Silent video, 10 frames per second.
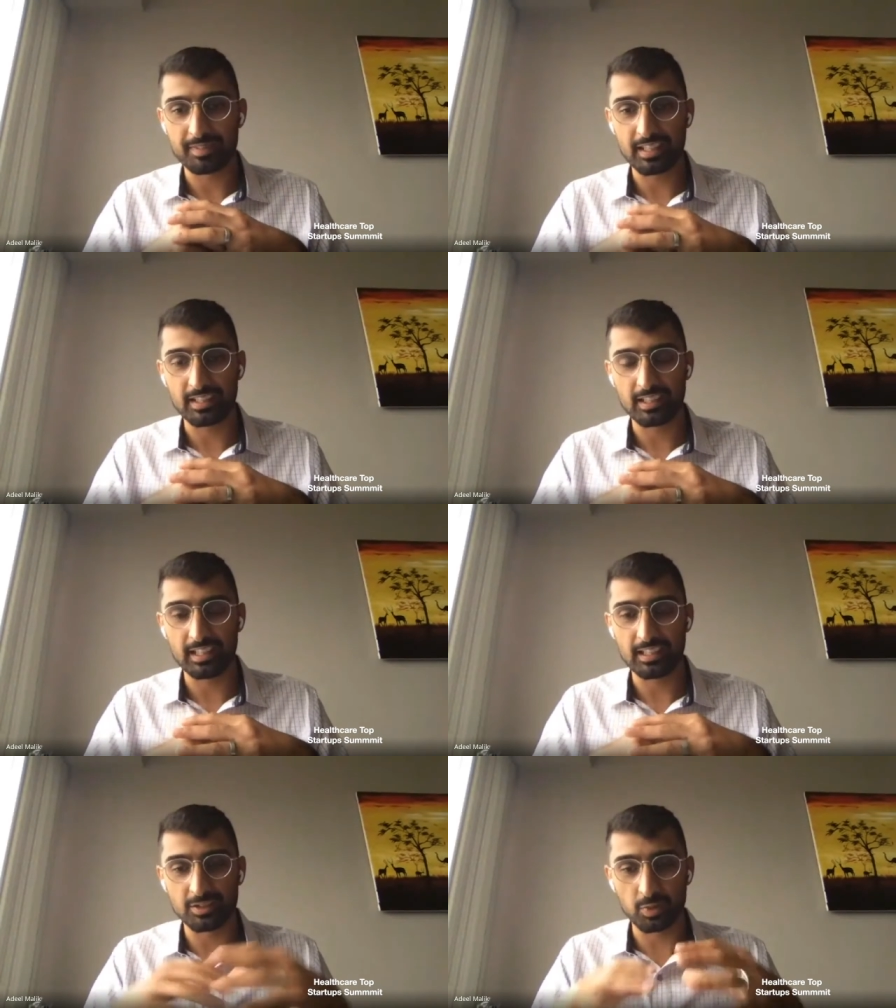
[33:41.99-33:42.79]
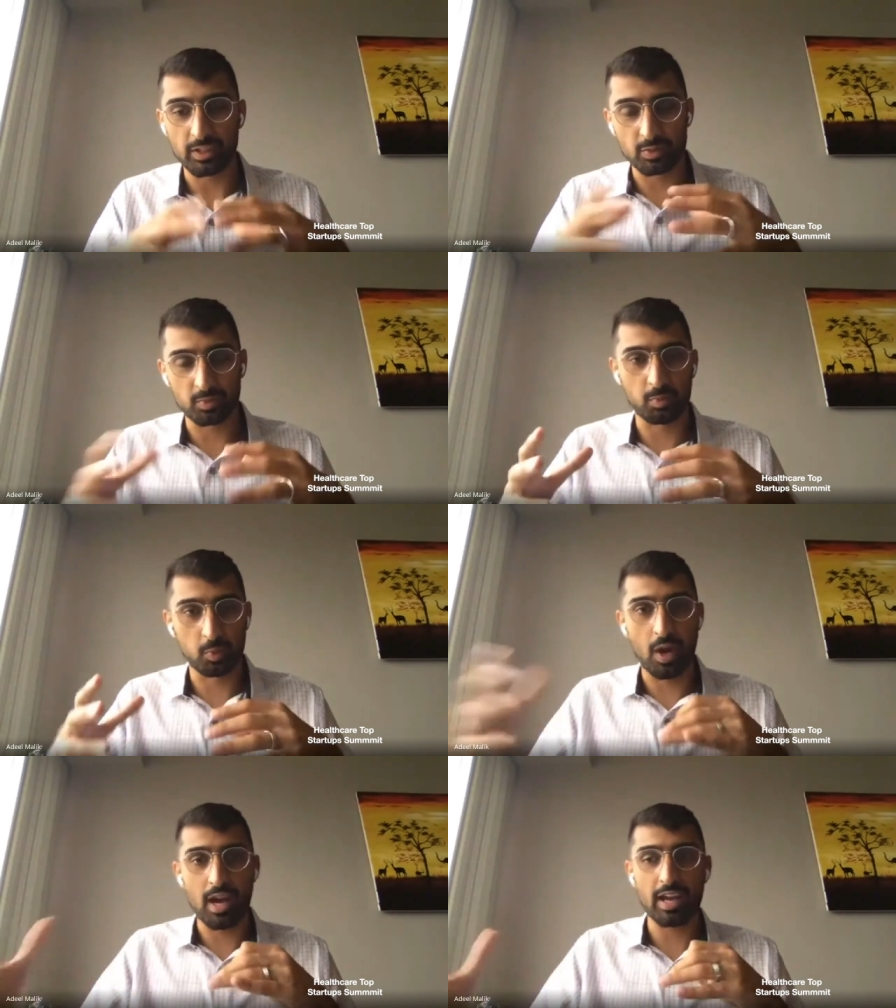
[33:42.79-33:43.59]
is
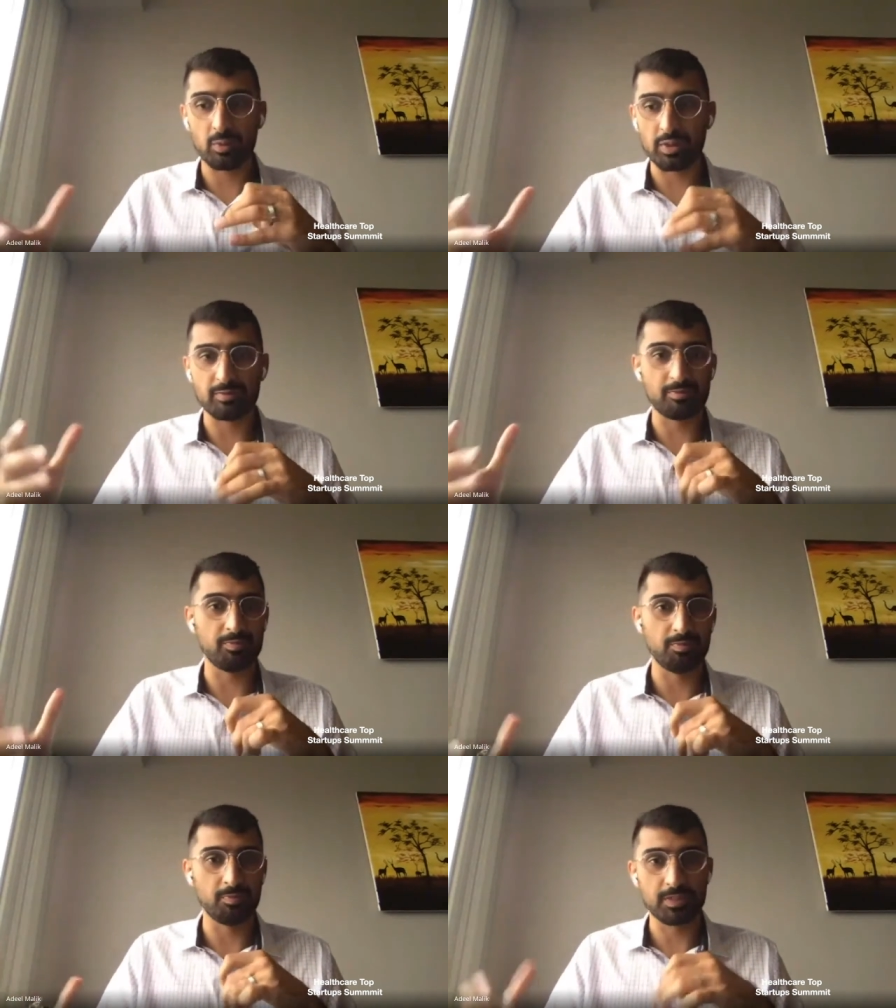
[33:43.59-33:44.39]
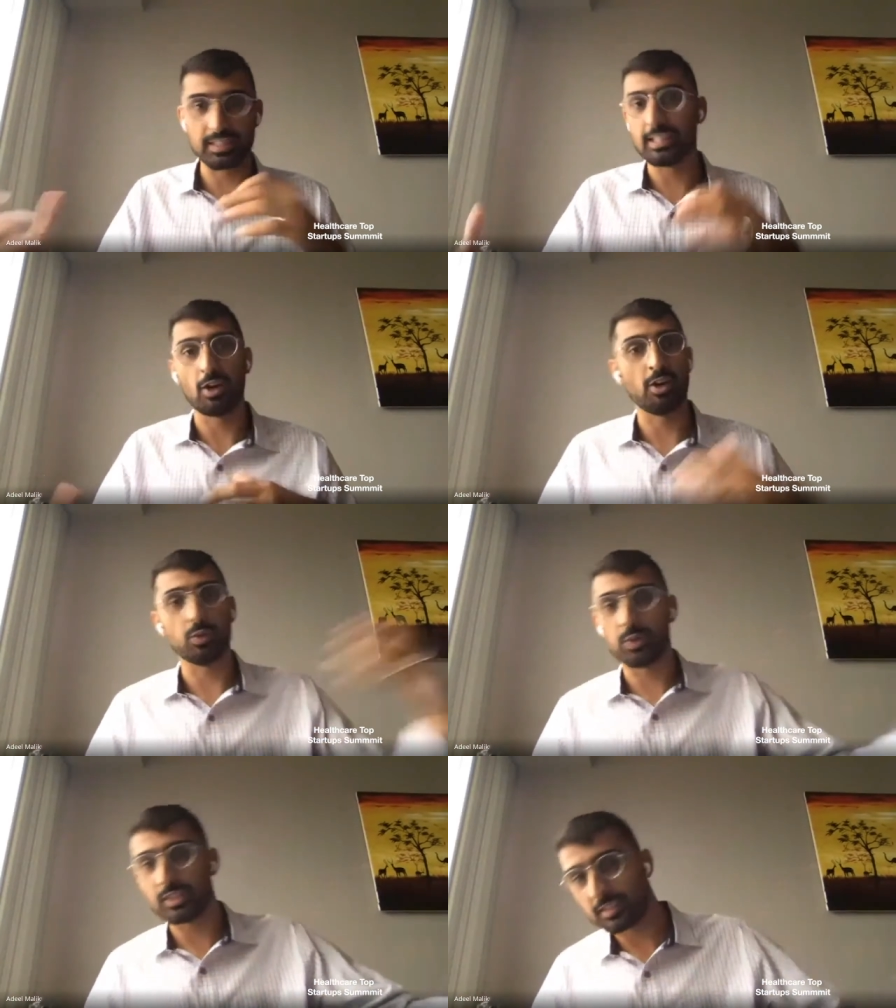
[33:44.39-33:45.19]
why we see all the
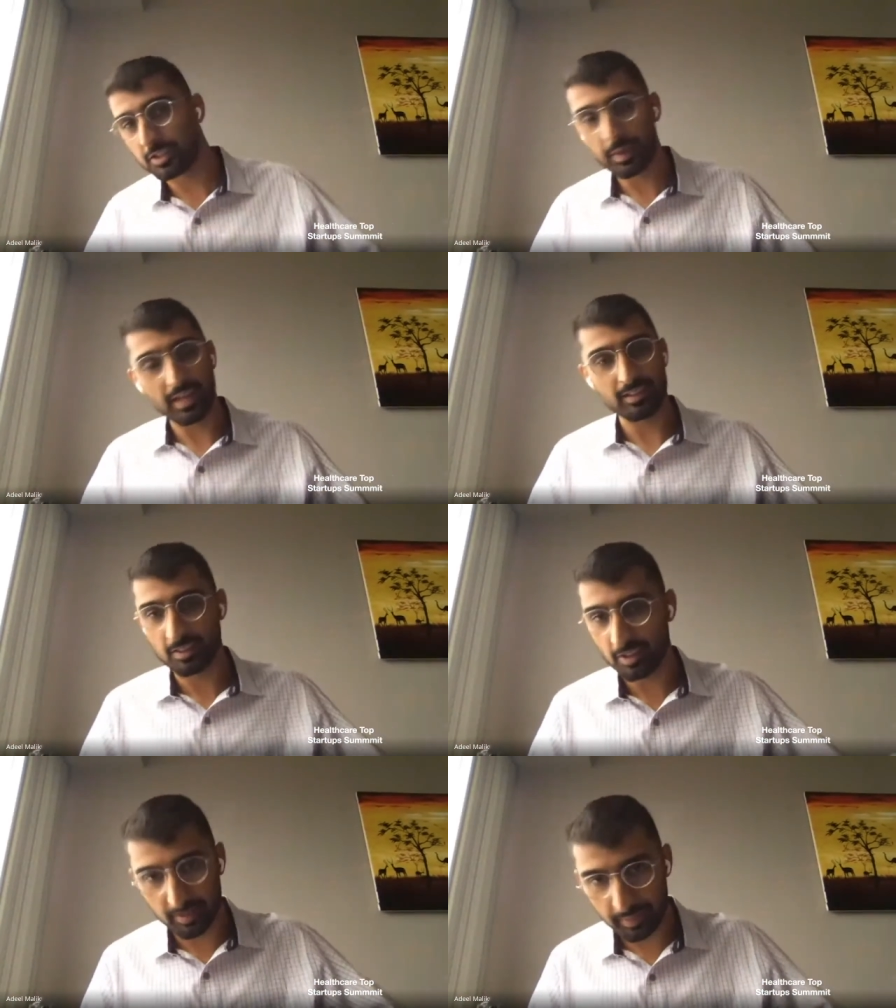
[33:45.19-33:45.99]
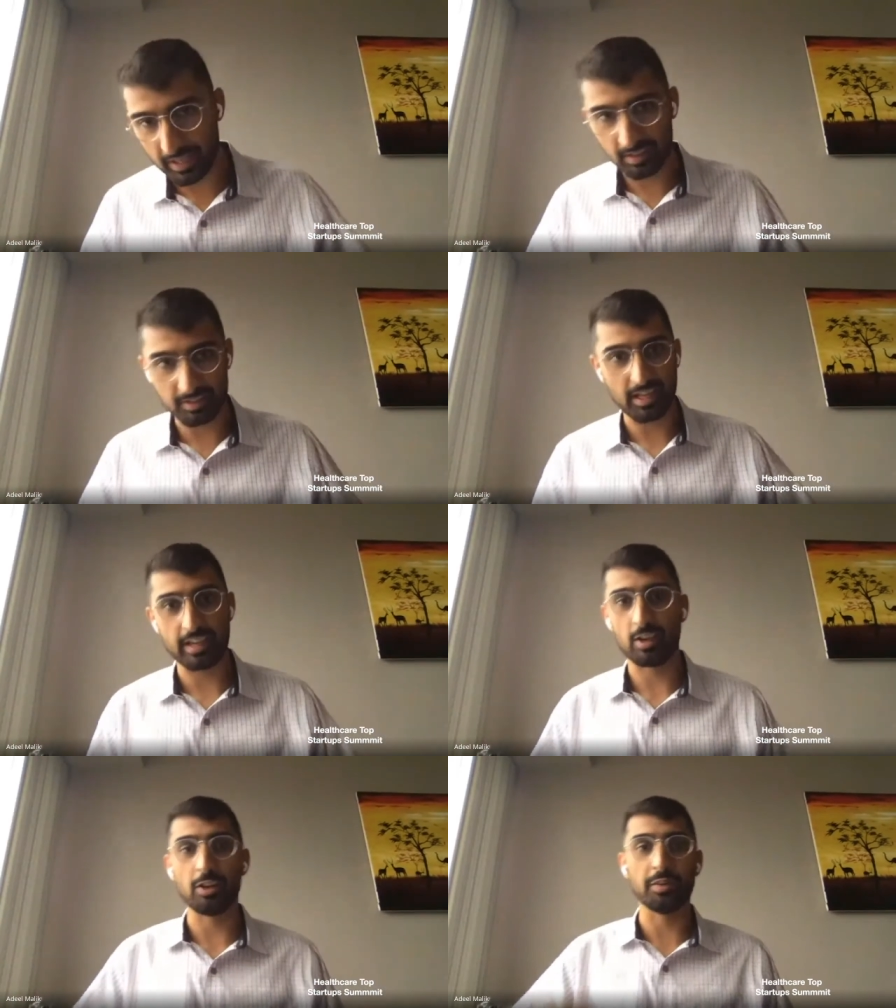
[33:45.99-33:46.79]
wasted spend on the payer
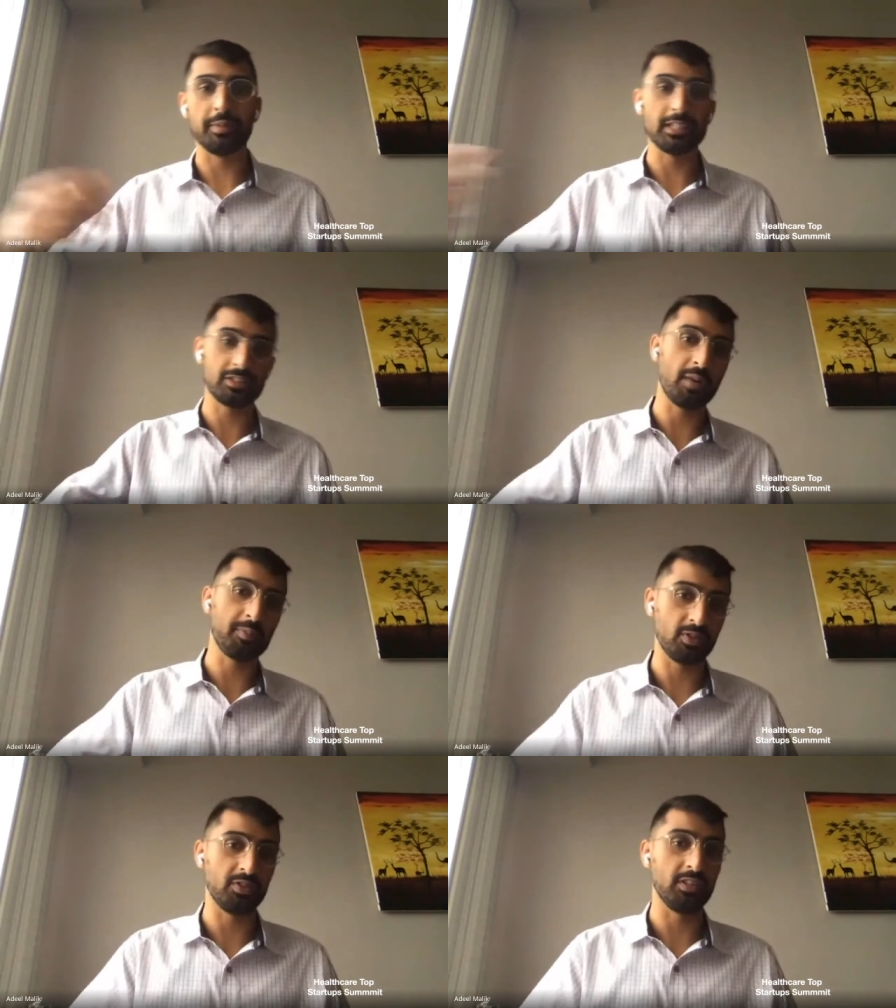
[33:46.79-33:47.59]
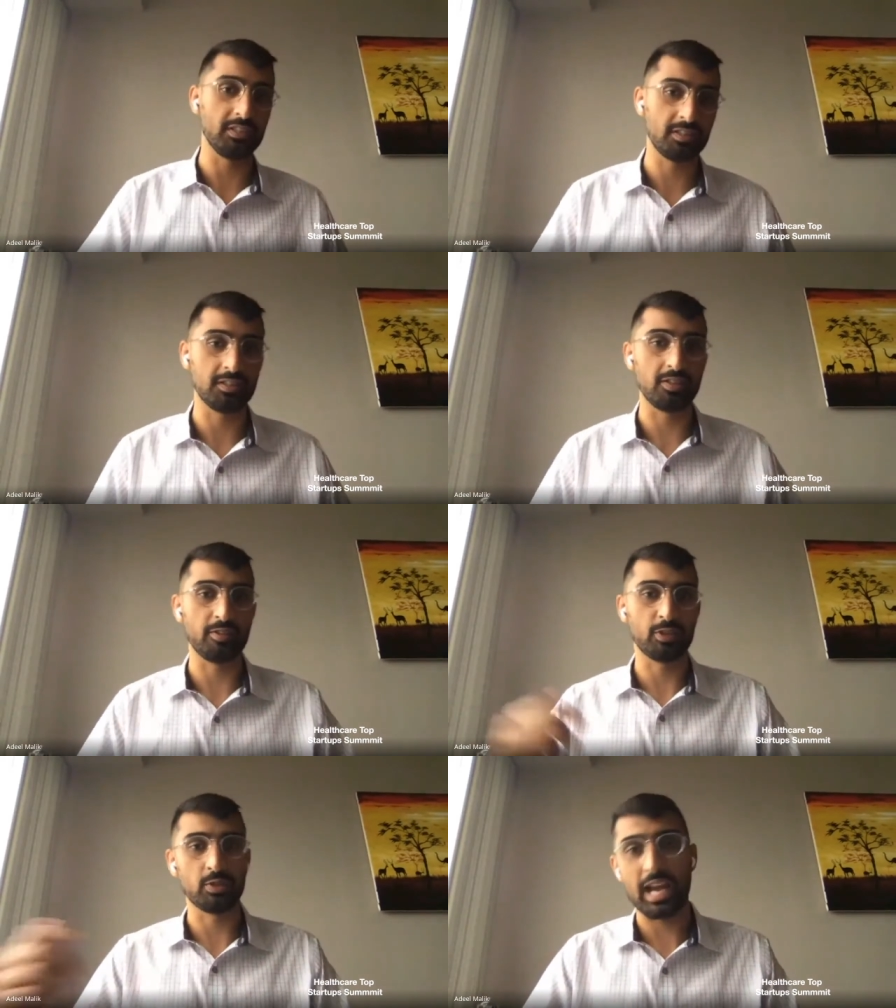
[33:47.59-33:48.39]
side, all the missed opportunities to
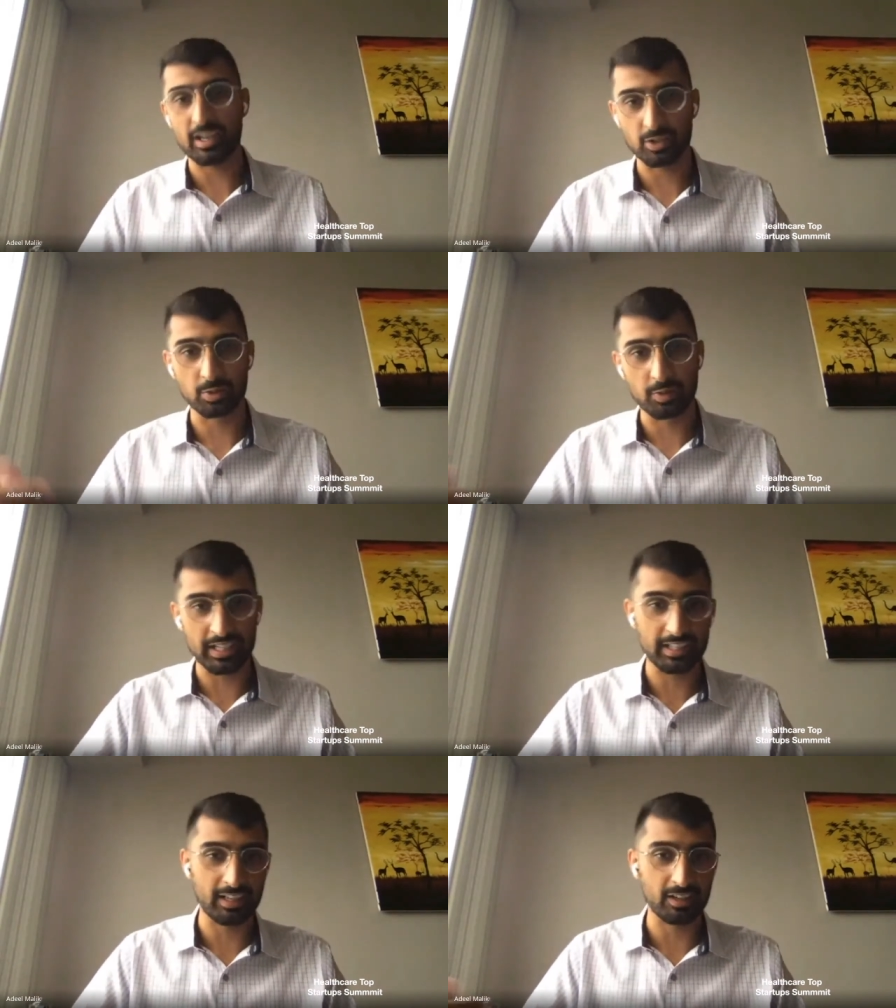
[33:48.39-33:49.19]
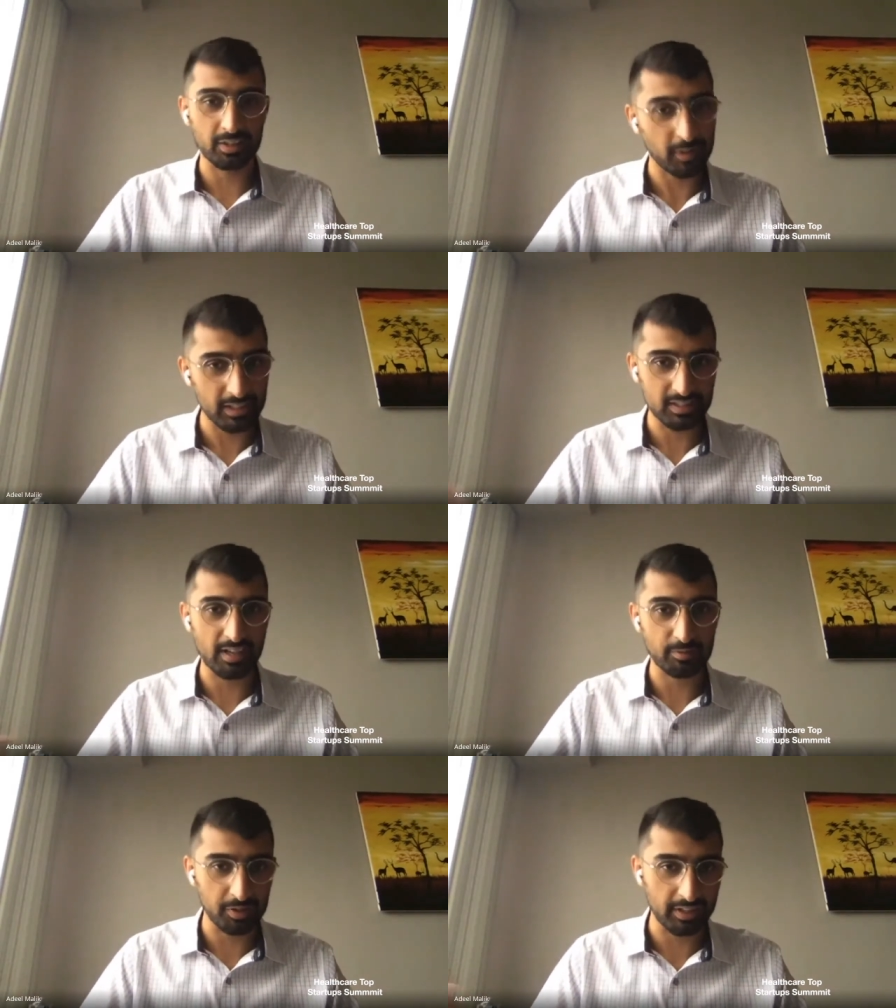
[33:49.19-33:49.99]
deliver the actual right care at the right
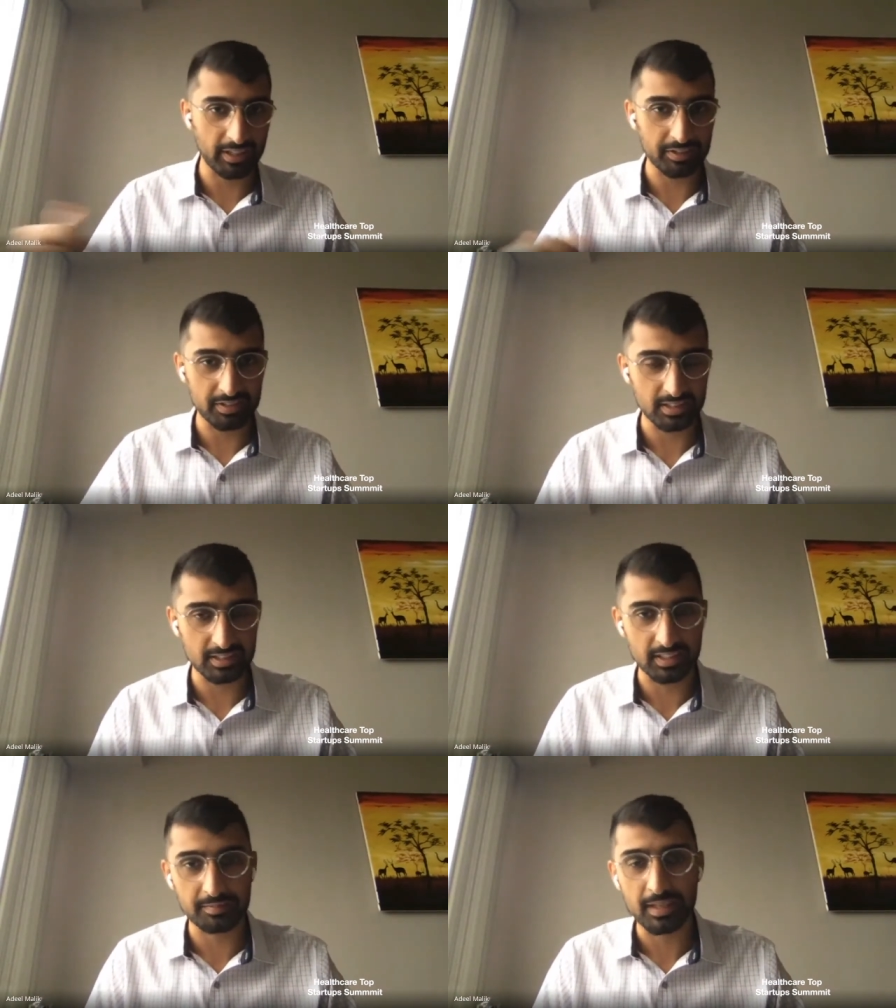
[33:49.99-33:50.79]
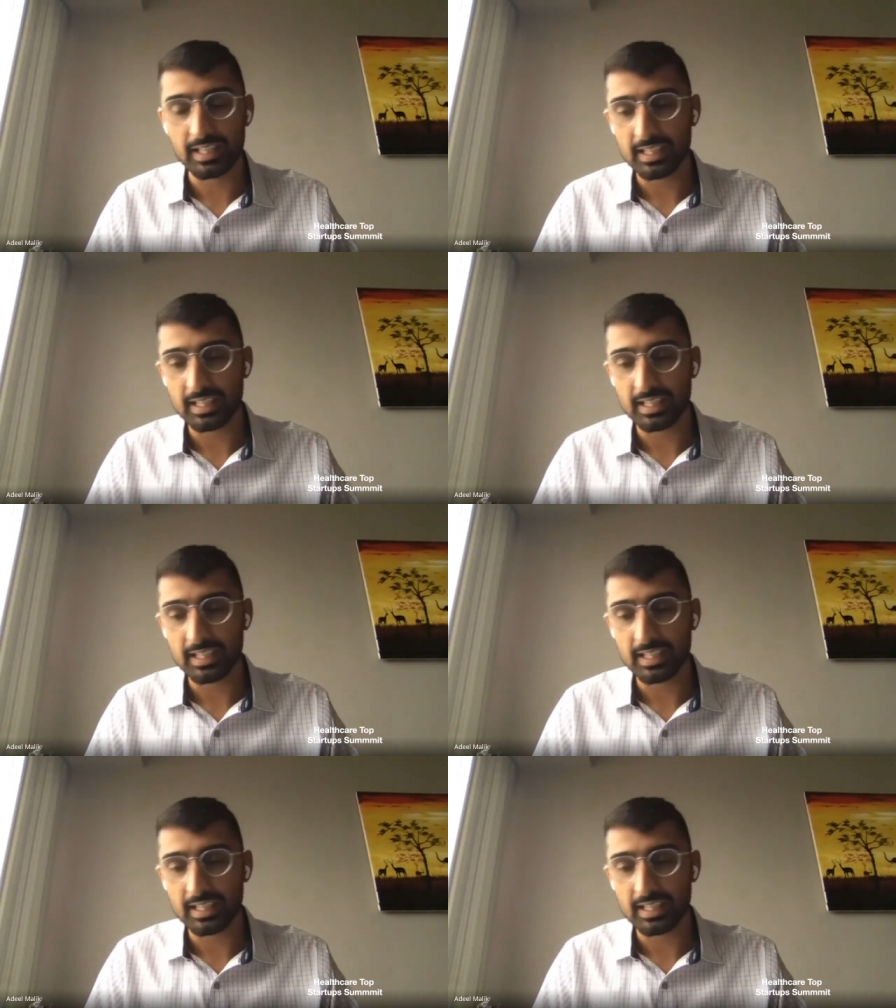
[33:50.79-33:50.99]
time for the health system.